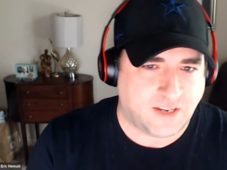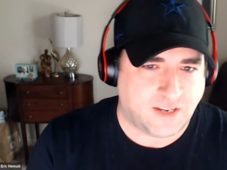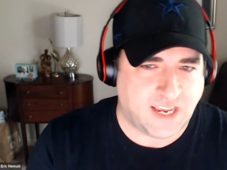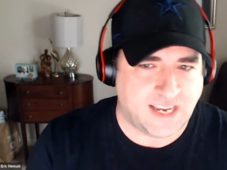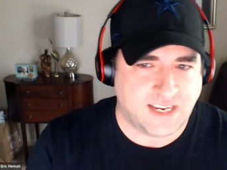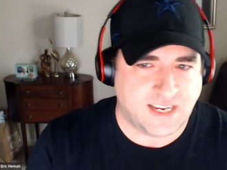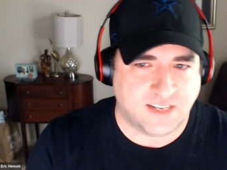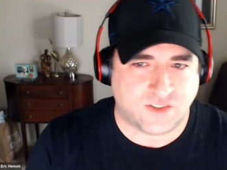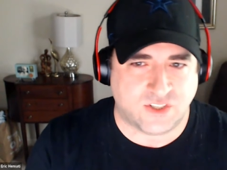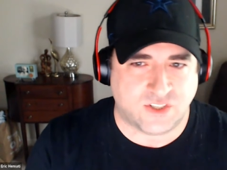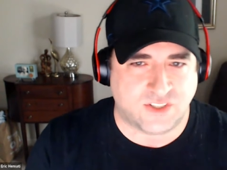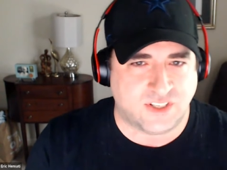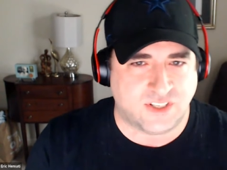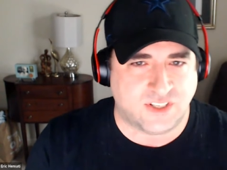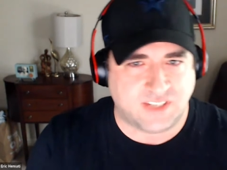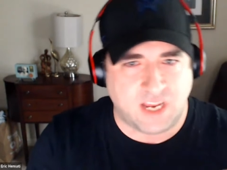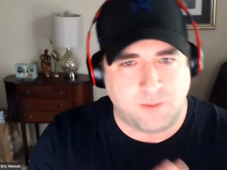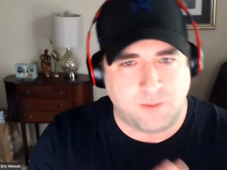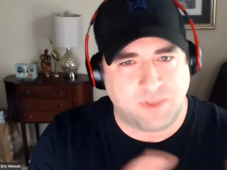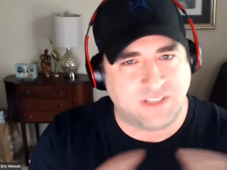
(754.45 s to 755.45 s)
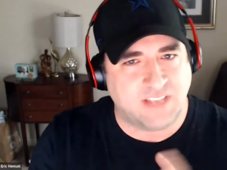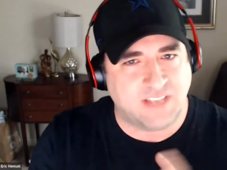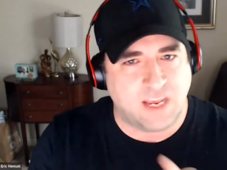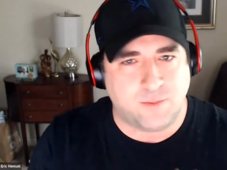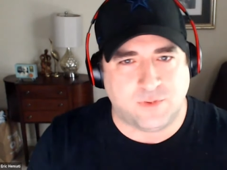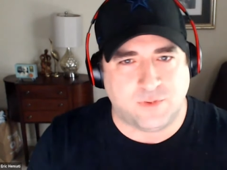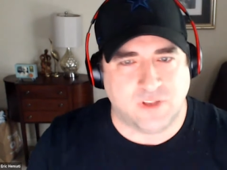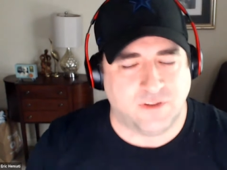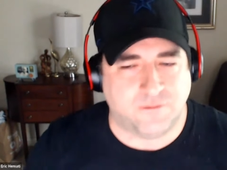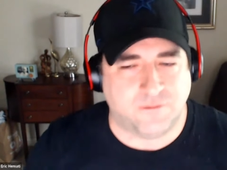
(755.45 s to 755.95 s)
okay it's just the same
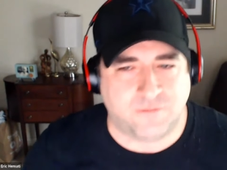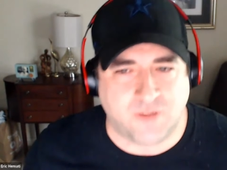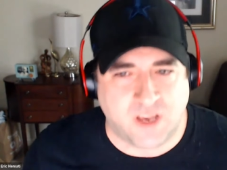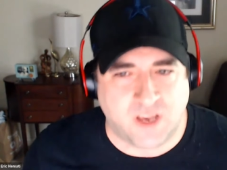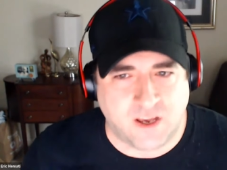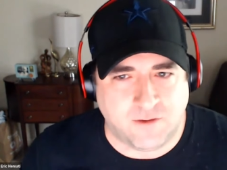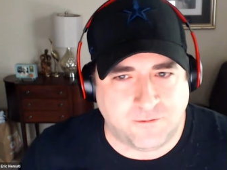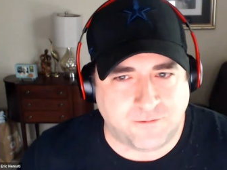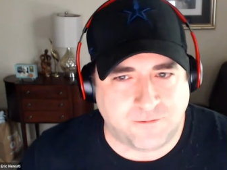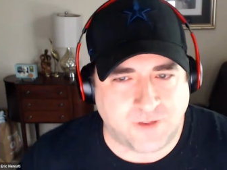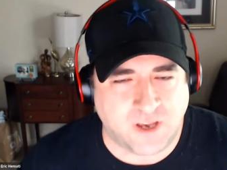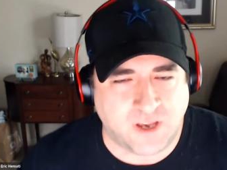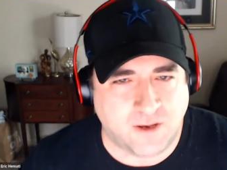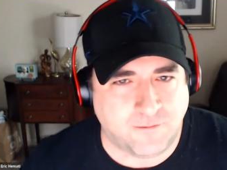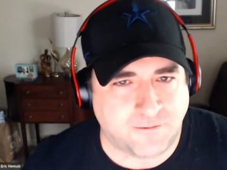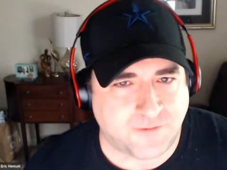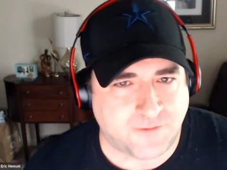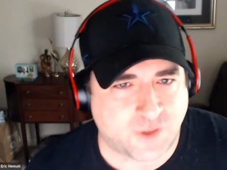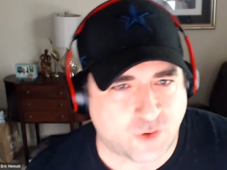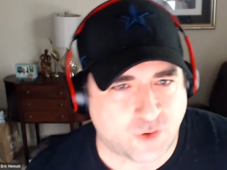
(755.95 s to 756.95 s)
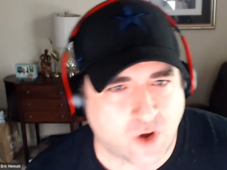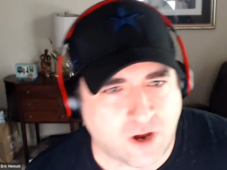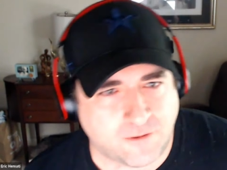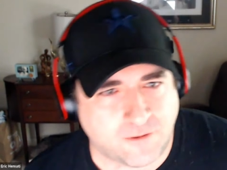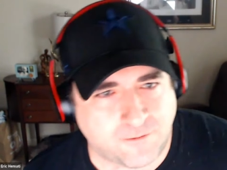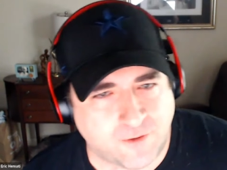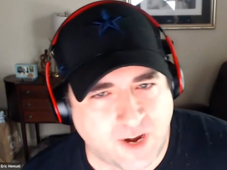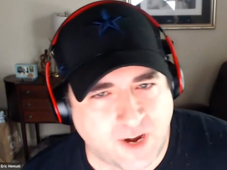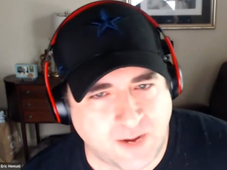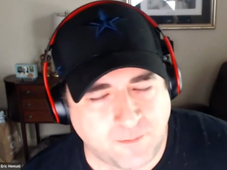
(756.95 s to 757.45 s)
example of of, of
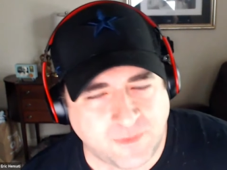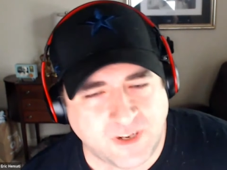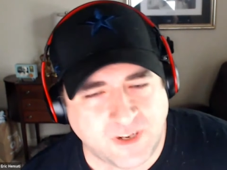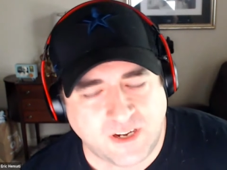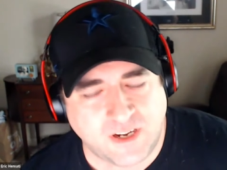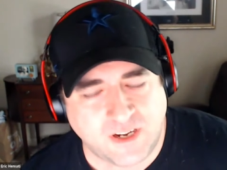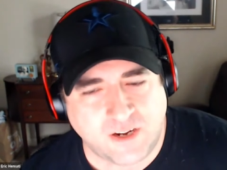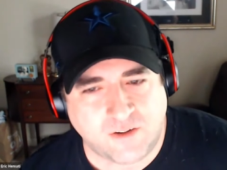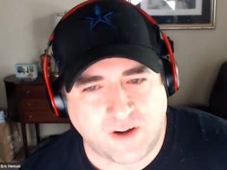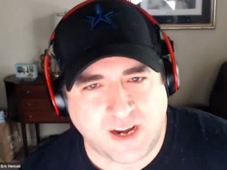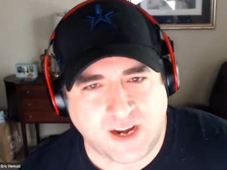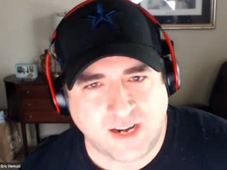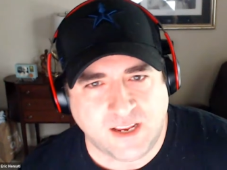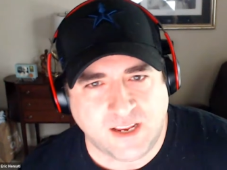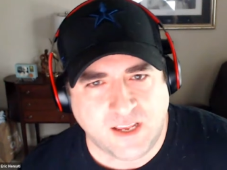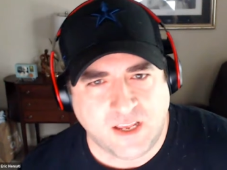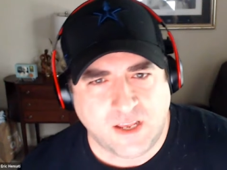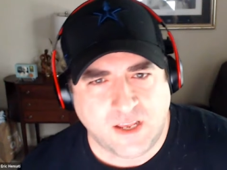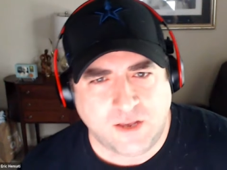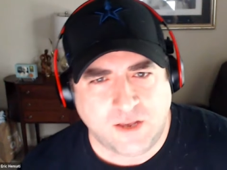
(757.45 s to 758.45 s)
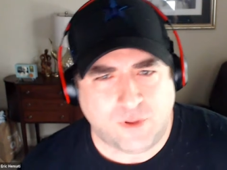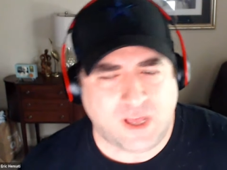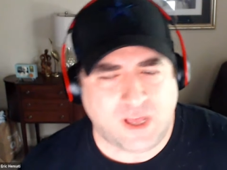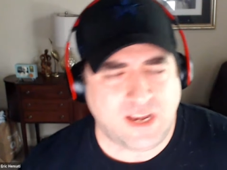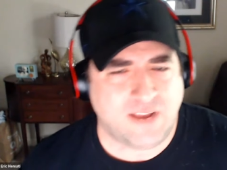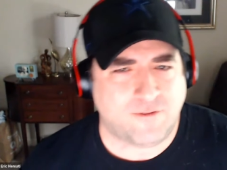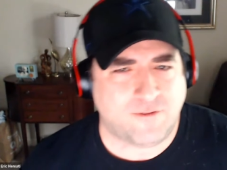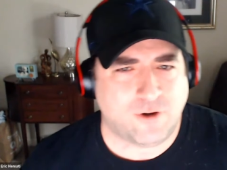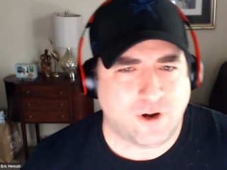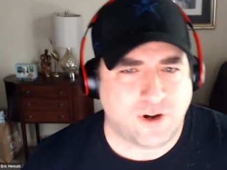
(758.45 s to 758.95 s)
strong frame right well
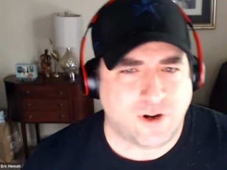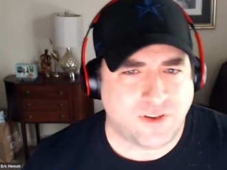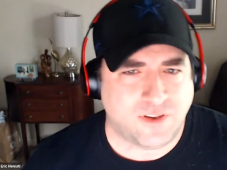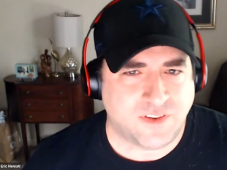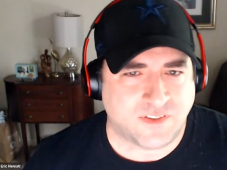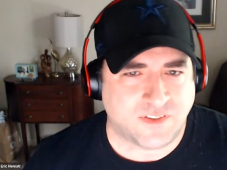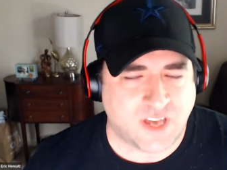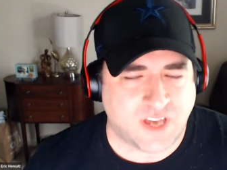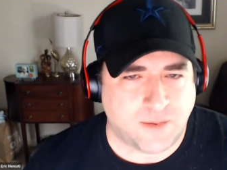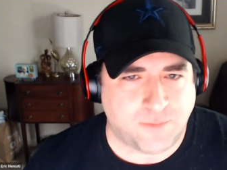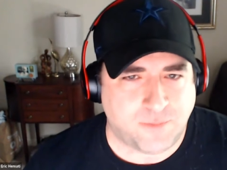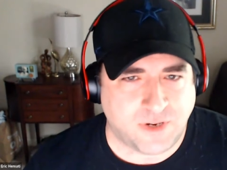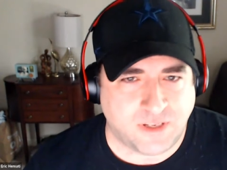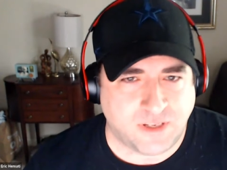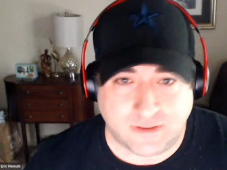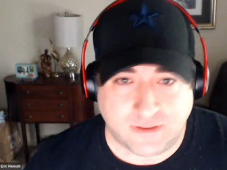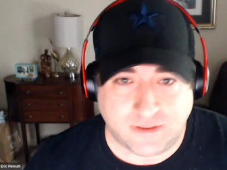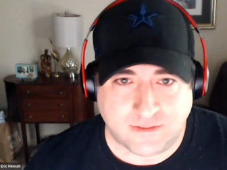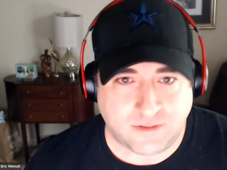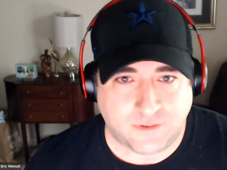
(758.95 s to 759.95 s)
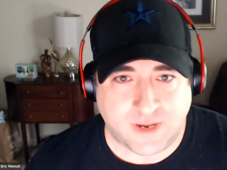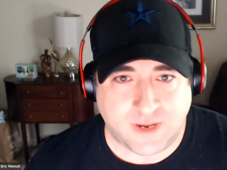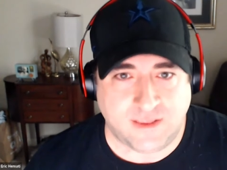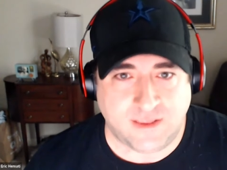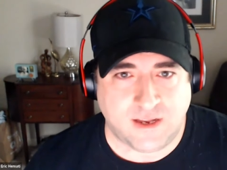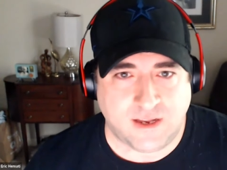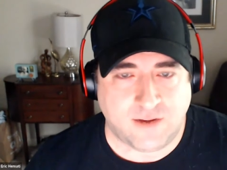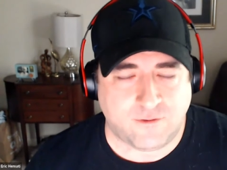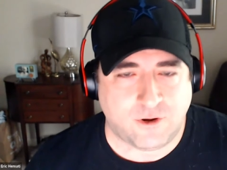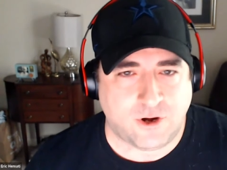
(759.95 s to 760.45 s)
i never heard of this company that's okay
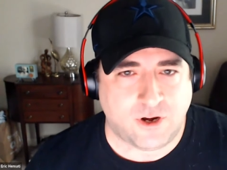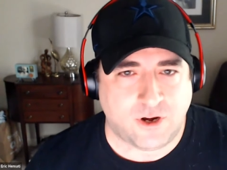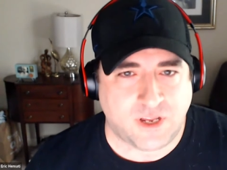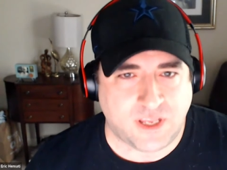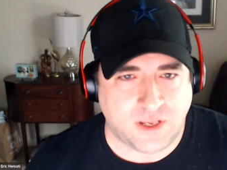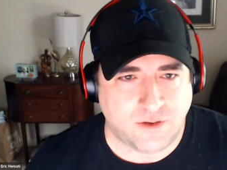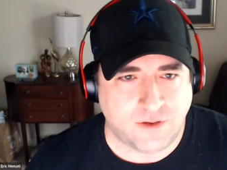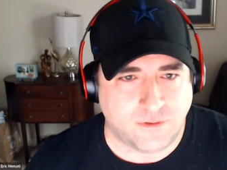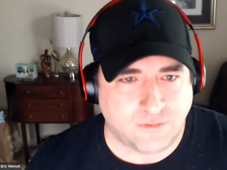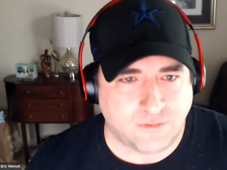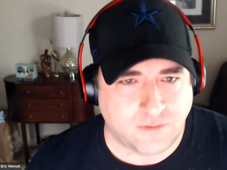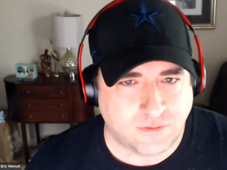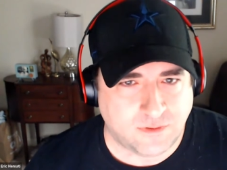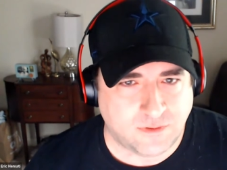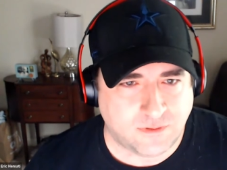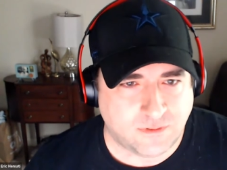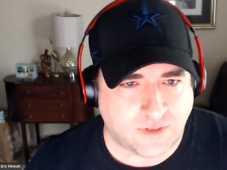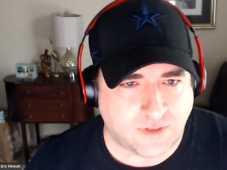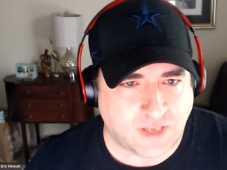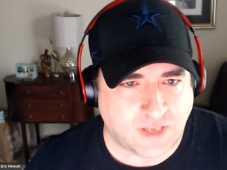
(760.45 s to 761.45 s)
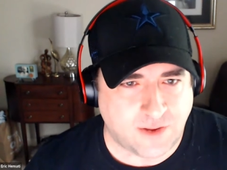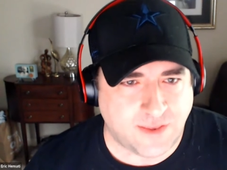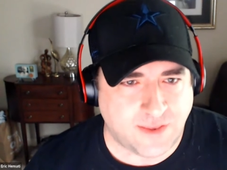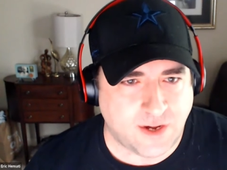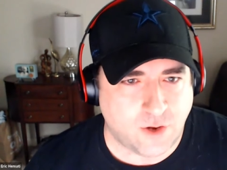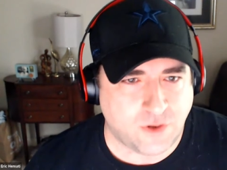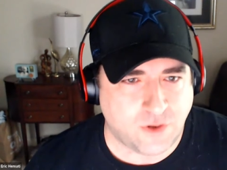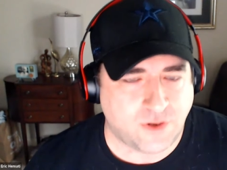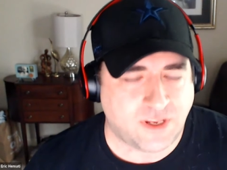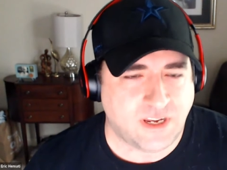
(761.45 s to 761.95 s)
they never heard of you how do they
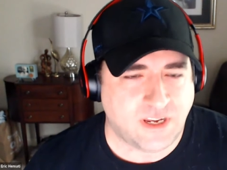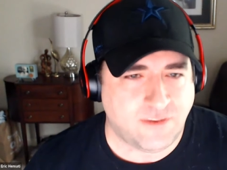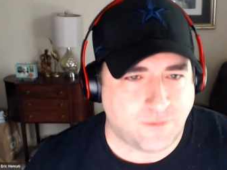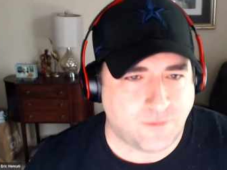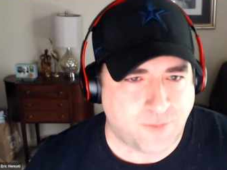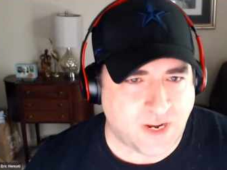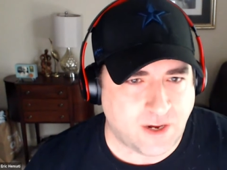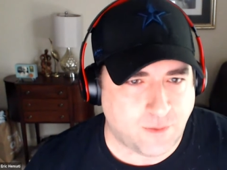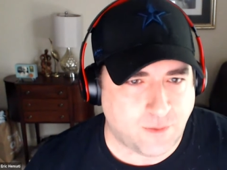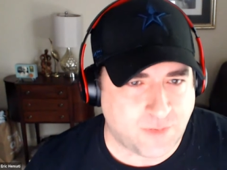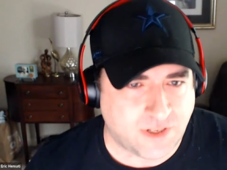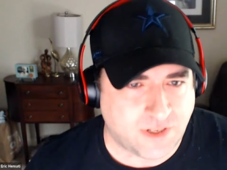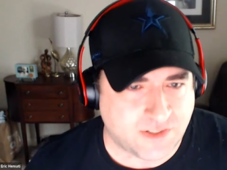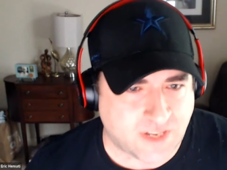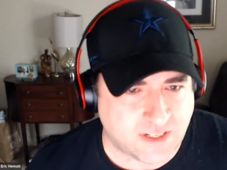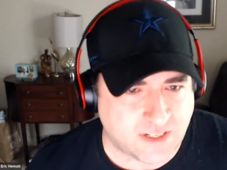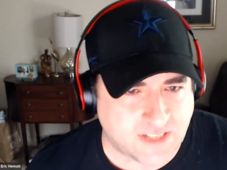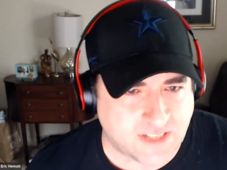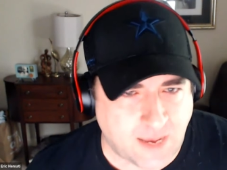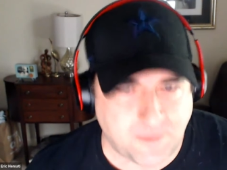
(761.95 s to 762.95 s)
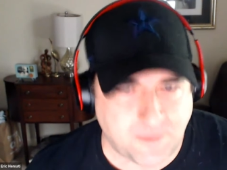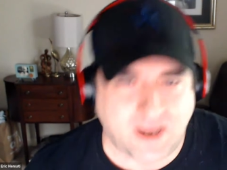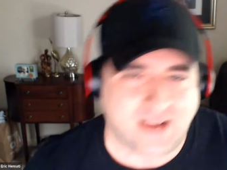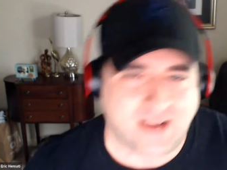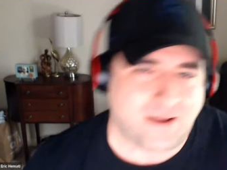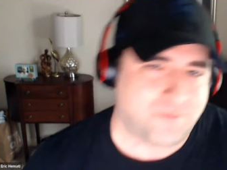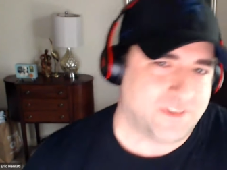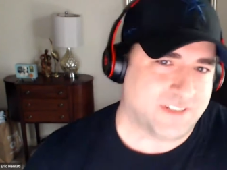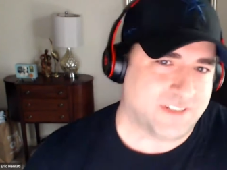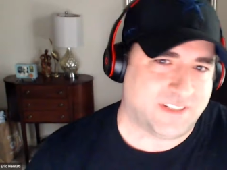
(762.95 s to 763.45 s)
know you can even pay your bills on time i'm
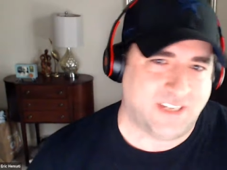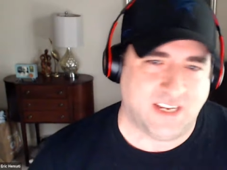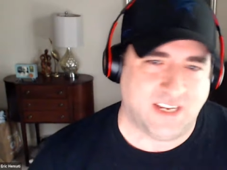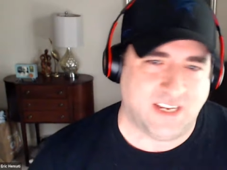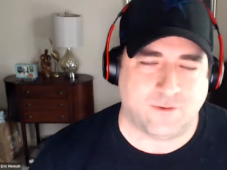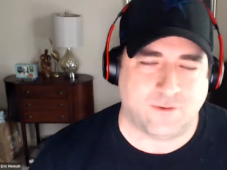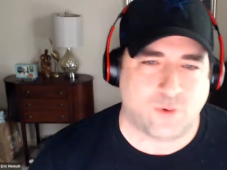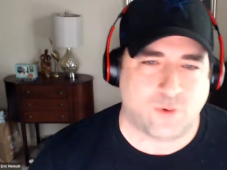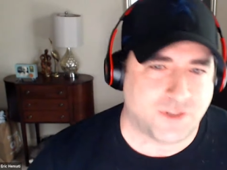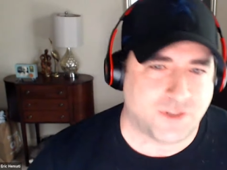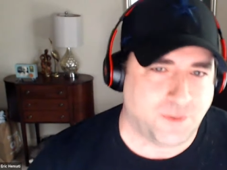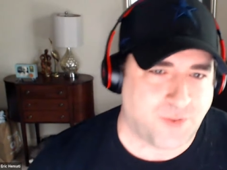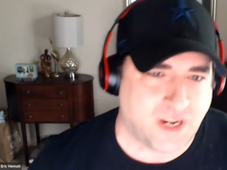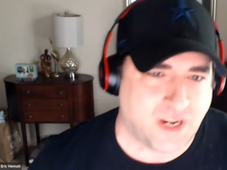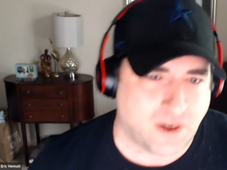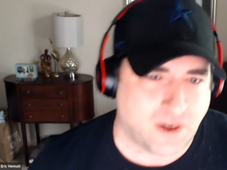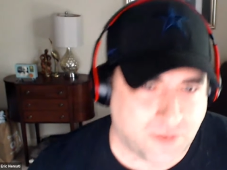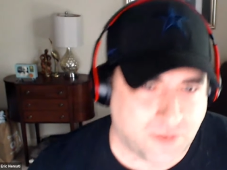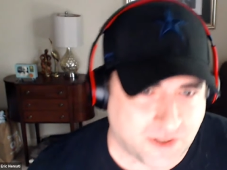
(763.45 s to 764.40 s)
not i'm just kidding of course you pay your